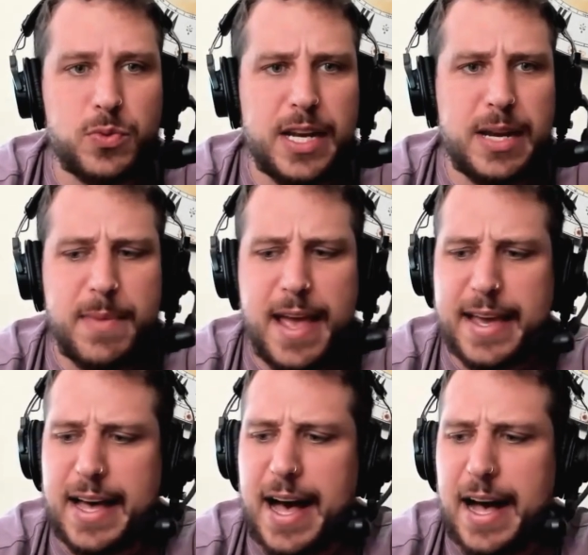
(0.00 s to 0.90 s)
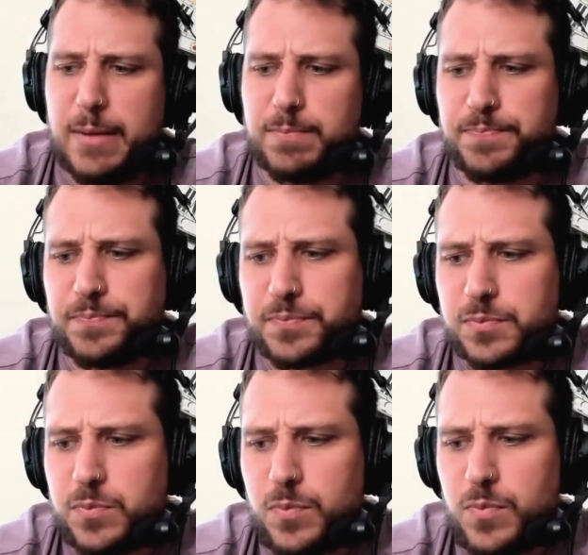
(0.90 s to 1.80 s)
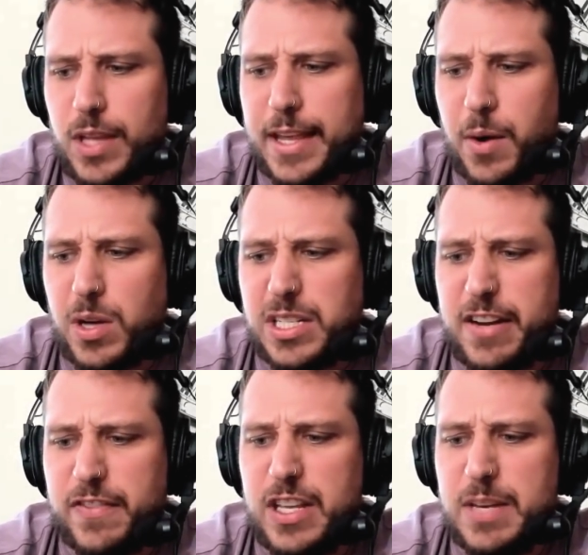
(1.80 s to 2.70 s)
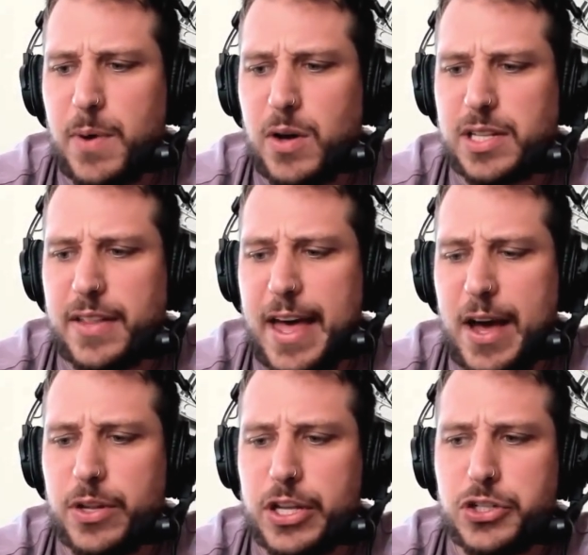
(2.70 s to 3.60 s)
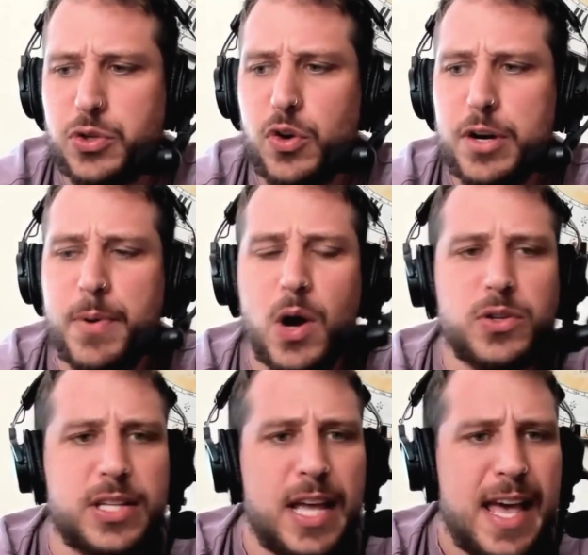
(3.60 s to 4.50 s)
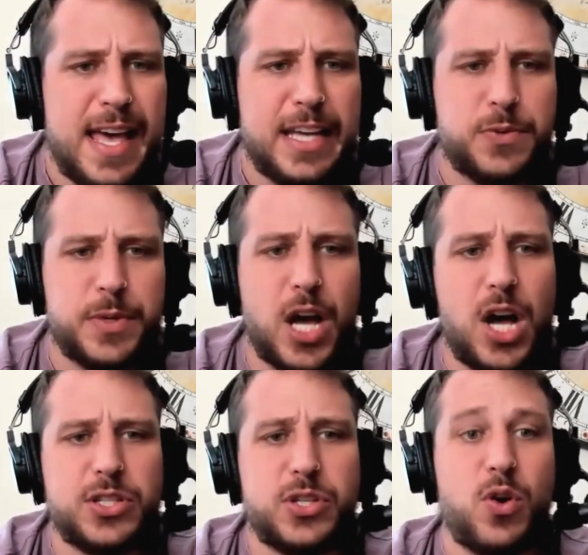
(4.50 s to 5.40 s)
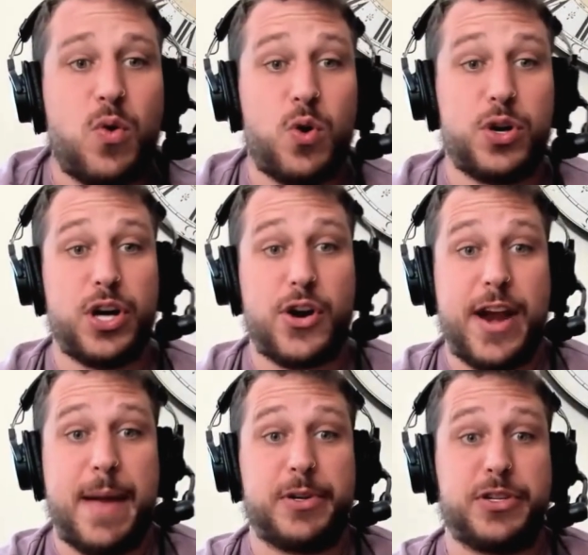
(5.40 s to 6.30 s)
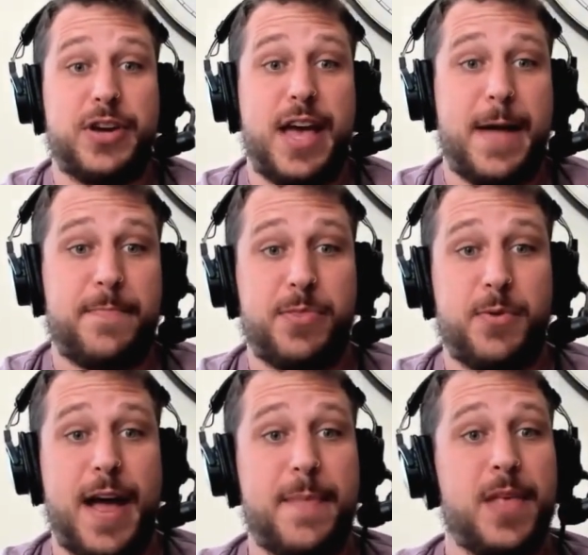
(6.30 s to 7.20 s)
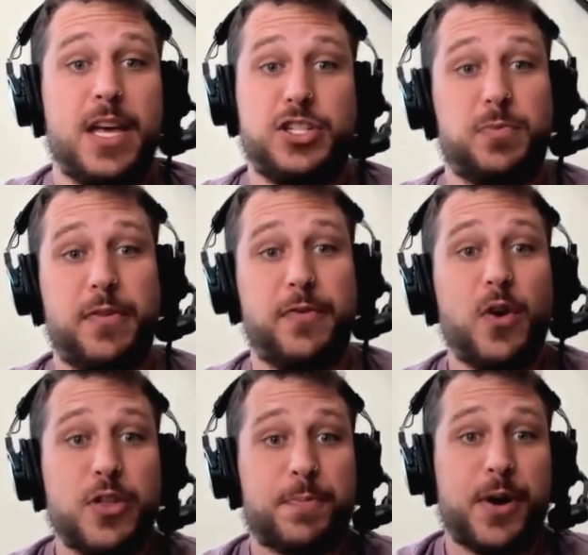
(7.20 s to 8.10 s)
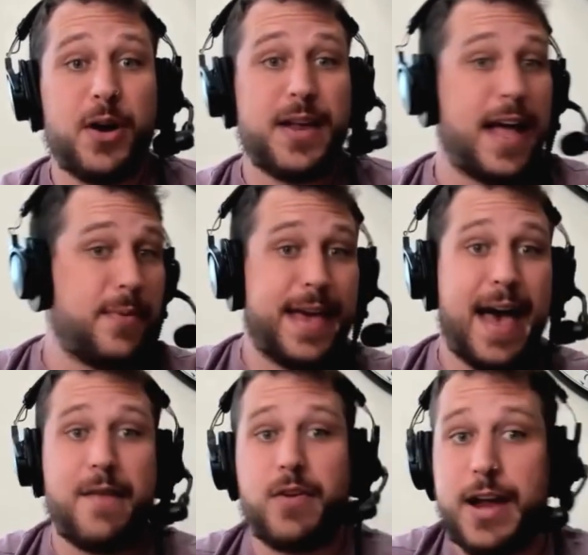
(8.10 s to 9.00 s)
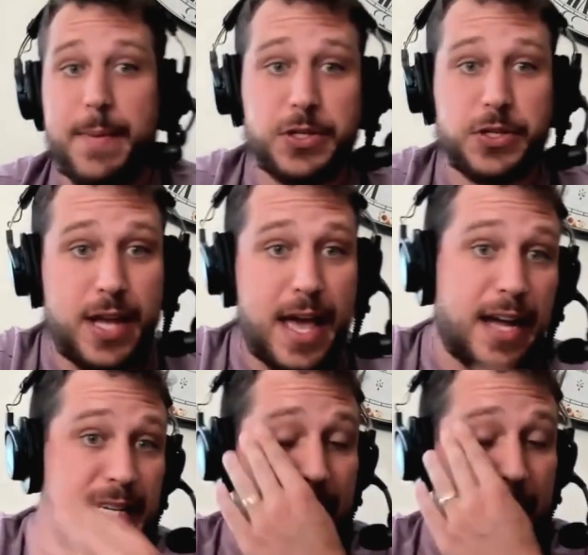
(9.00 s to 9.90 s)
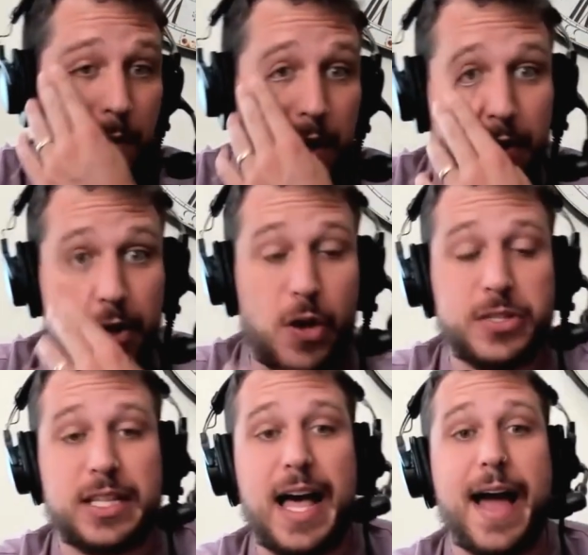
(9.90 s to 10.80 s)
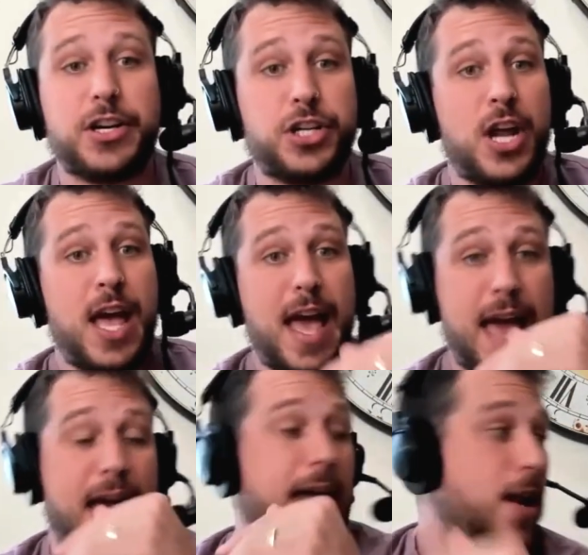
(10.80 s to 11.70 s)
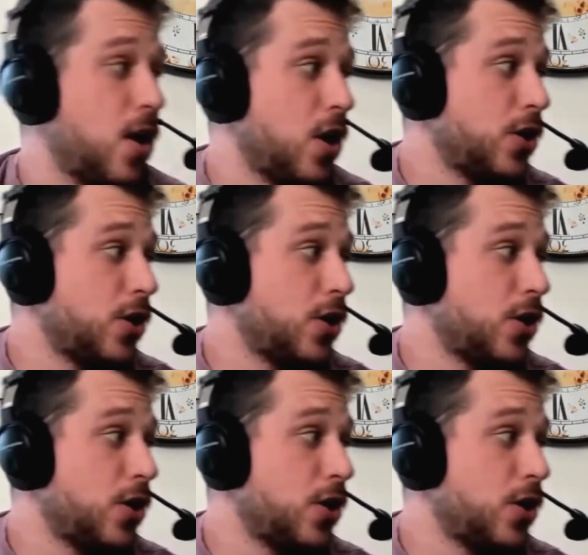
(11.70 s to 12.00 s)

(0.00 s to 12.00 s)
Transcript: we didn't make there wasn't a feed post on that, only a story post, is we also awarded our amateur day, right? So before the pro day, we have our amateur day on day one of the Ghost Clash. And